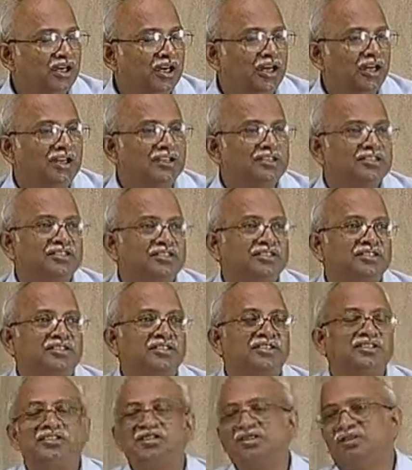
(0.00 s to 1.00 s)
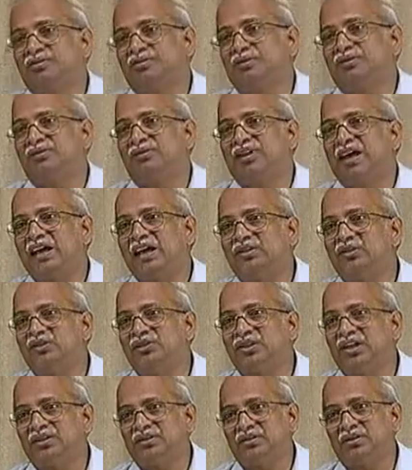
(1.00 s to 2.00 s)
uncertainty to the value
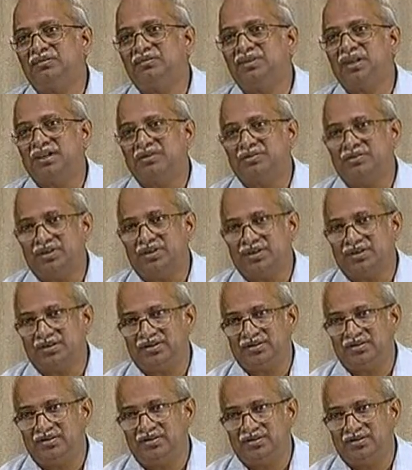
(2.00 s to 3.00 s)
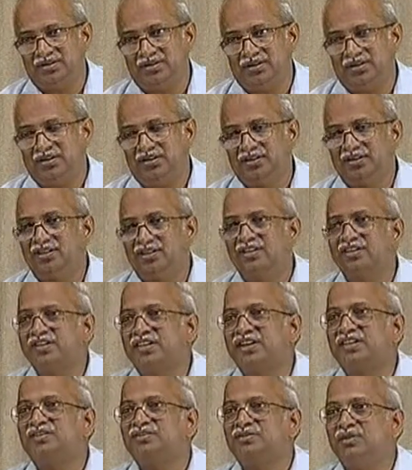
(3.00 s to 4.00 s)
that you have calculated, the
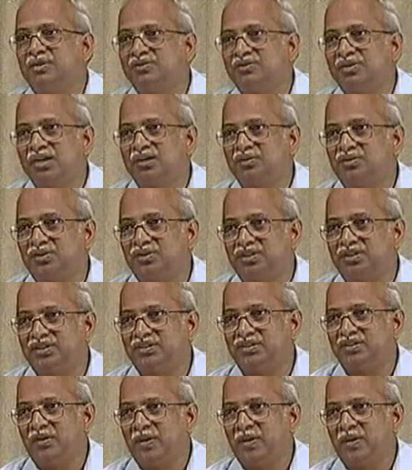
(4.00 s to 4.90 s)
stress you have calculated.